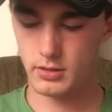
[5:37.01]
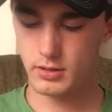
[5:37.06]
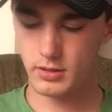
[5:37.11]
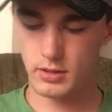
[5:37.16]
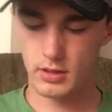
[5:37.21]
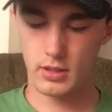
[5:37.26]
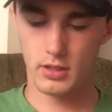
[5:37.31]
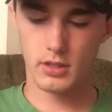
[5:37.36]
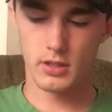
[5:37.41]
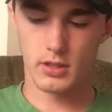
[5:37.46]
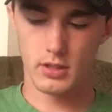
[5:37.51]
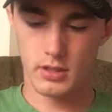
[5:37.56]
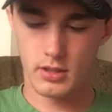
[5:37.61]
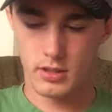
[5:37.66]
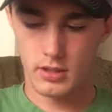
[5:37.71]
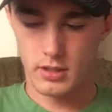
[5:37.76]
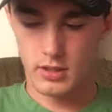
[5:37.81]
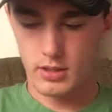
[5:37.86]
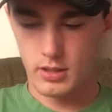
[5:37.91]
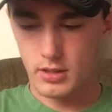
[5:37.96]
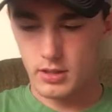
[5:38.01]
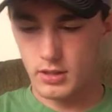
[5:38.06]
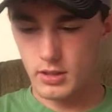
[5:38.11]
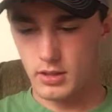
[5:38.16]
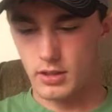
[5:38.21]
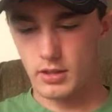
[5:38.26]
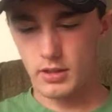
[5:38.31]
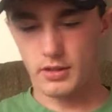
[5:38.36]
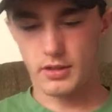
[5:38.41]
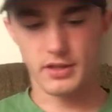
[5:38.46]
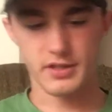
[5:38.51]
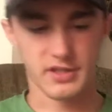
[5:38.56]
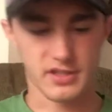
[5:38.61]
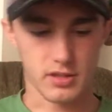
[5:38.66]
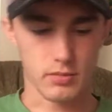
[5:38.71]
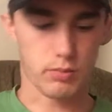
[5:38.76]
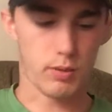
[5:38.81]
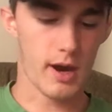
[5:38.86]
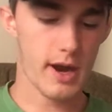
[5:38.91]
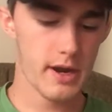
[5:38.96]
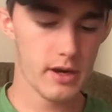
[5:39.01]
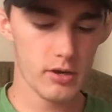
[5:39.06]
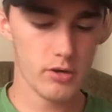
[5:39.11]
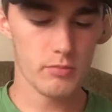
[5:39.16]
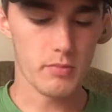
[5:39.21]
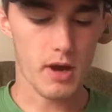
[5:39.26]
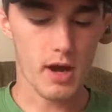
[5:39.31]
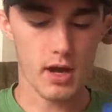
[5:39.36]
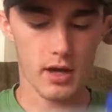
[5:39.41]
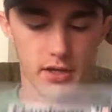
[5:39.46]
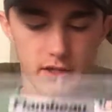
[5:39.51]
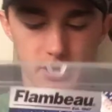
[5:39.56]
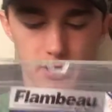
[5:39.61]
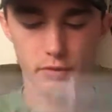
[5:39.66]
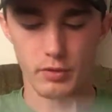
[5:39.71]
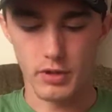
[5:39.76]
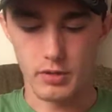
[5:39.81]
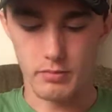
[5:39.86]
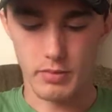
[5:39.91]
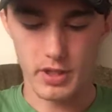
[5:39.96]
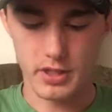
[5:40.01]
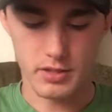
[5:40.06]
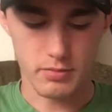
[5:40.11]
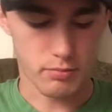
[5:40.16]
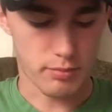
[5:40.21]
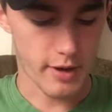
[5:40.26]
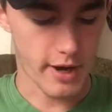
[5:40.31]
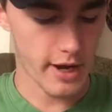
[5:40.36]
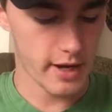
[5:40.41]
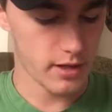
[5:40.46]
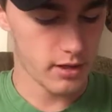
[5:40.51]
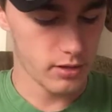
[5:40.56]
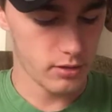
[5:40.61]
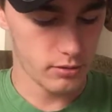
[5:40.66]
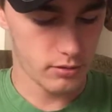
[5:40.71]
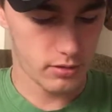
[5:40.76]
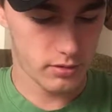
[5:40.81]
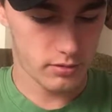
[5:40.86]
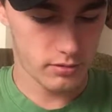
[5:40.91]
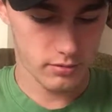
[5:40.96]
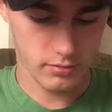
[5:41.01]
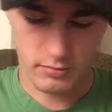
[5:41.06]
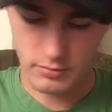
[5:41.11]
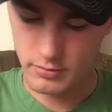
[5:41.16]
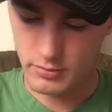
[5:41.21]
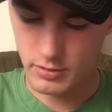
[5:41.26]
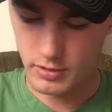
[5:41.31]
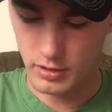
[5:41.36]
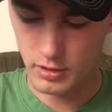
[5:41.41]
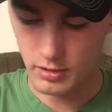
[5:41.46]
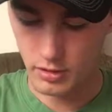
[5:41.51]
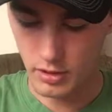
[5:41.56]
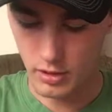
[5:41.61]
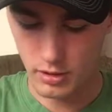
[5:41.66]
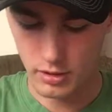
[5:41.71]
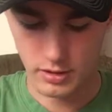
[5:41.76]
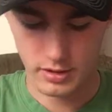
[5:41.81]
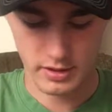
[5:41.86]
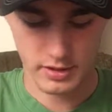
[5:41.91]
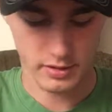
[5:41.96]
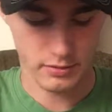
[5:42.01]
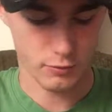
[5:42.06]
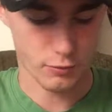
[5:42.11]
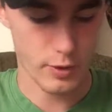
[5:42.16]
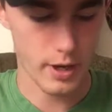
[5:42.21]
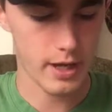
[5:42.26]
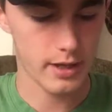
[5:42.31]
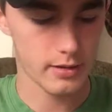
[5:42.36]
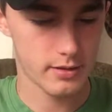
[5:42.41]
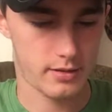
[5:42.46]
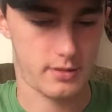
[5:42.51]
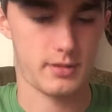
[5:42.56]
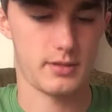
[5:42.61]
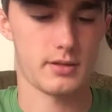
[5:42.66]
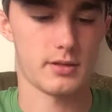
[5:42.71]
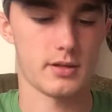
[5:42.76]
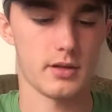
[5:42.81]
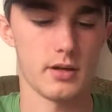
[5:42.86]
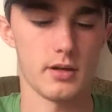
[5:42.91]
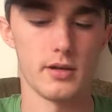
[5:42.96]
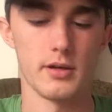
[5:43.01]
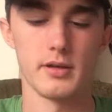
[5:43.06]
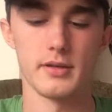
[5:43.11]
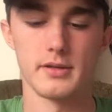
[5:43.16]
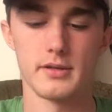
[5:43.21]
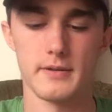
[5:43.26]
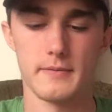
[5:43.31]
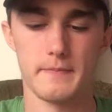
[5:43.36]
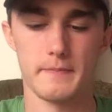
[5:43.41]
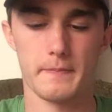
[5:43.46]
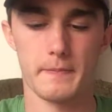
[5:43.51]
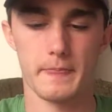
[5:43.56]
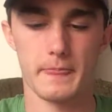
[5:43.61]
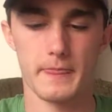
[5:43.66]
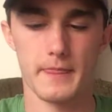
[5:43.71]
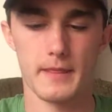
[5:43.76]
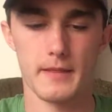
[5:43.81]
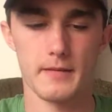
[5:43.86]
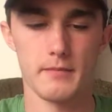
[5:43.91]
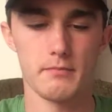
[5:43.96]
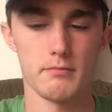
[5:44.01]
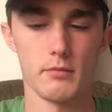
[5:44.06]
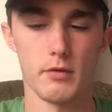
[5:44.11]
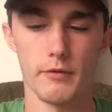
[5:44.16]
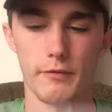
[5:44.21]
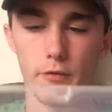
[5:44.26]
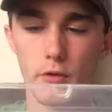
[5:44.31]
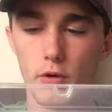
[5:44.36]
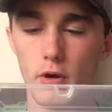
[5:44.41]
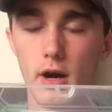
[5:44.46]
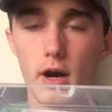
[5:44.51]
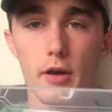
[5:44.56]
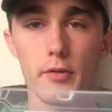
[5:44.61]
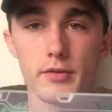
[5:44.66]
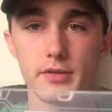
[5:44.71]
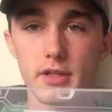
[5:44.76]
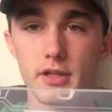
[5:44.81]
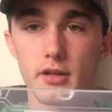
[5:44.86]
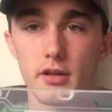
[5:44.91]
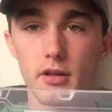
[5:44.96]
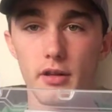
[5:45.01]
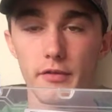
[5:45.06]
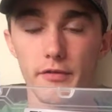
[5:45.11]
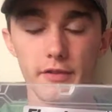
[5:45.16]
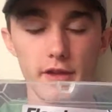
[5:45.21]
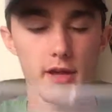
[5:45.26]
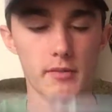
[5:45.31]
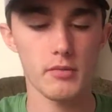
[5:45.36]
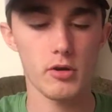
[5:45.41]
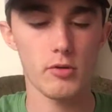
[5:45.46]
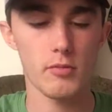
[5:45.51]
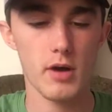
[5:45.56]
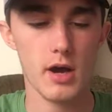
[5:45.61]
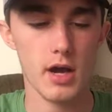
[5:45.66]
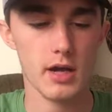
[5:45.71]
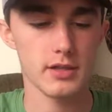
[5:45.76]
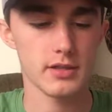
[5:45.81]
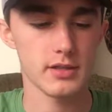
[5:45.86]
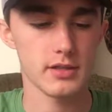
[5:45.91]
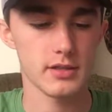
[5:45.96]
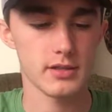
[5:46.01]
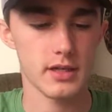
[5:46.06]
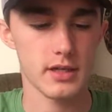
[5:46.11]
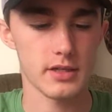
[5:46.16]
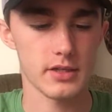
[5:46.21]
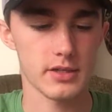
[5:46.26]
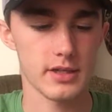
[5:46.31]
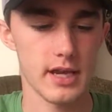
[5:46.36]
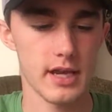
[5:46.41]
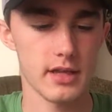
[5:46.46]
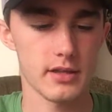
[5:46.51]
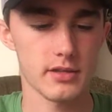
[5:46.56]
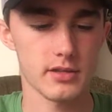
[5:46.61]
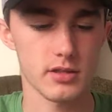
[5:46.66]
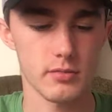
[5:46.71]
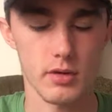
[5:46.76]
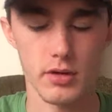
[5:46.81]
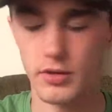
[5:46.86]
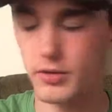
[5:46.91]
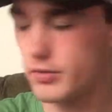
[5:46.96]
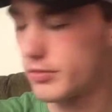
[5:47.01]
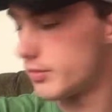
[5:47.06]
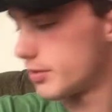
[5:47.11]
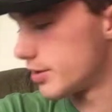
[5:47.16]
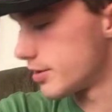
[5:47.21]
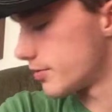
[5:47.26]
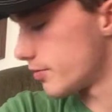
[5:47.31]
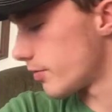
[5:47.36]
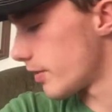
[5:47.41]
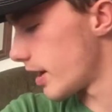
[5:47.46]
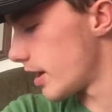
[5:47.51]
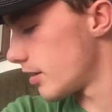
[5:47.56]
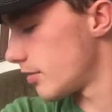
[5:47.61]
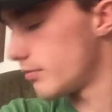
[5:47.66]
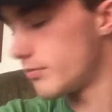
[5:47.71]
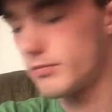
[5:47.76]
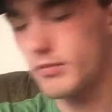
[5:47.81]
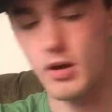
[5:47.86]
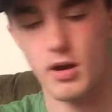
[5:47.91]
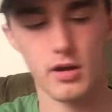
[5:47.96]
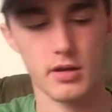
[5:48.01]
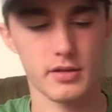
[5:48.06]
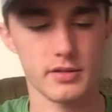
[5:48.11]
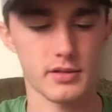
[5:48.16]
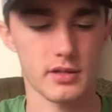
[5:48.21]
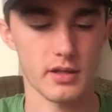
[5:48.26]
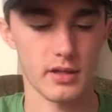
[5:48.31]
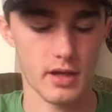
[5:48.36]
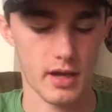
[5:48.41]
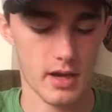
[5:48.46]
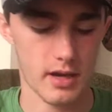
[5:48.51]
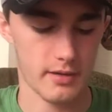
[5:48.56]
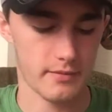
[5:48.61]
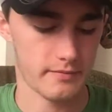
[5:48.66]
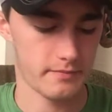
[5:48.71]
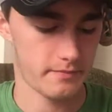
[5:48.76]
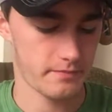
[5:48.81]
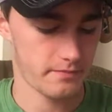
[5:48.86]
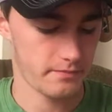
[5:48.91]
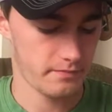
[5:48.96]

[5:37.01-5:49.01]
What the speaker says: So this is a brand new box with a bunch of brand new hooks and weights, because before I was into the Flambeau boxes, I just had some other just random box I got